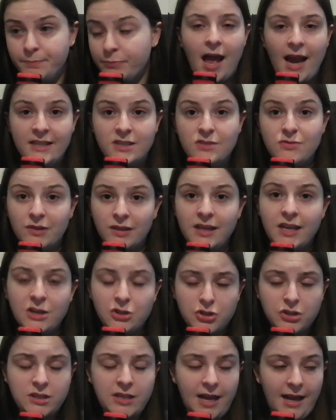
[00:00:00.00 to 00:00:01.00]
And it's really
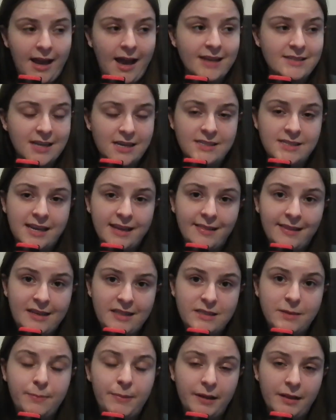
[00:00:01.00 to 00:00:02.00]
interesting. As I said,
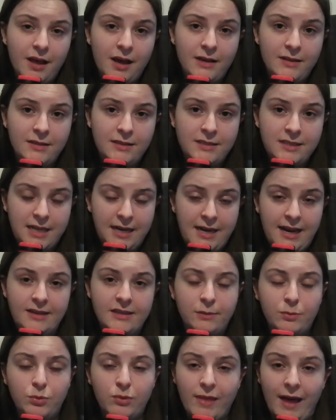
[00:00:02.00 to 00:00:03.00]
Lisa Billard did end
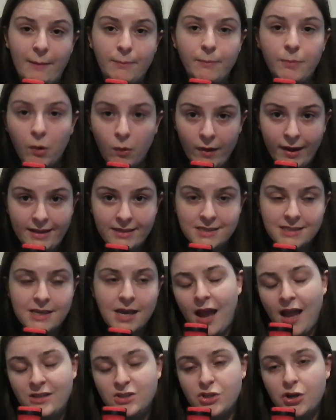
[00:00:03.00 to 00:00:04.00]
up without points,
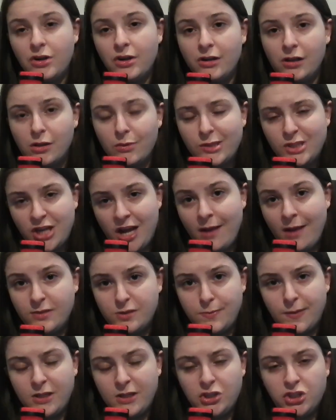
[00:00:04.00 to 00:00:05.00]
and so did Chloe
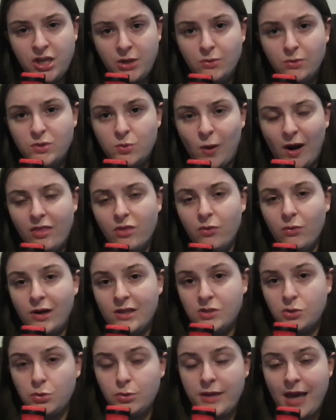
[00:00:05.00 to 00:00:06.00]
Chambers, because she was one of the
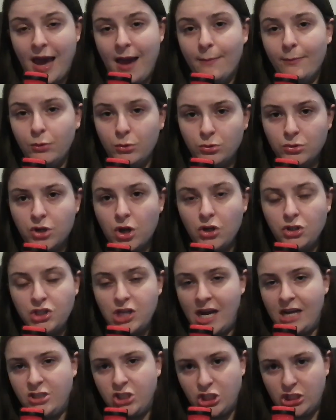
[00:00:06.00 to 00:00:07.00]
ones who gambled on
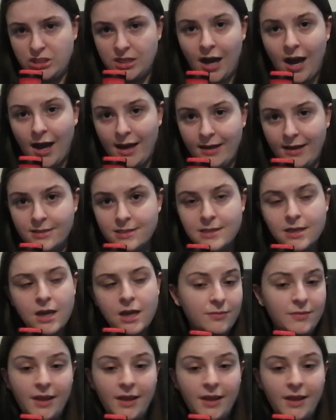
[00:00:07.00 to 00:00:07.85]
changing tyres.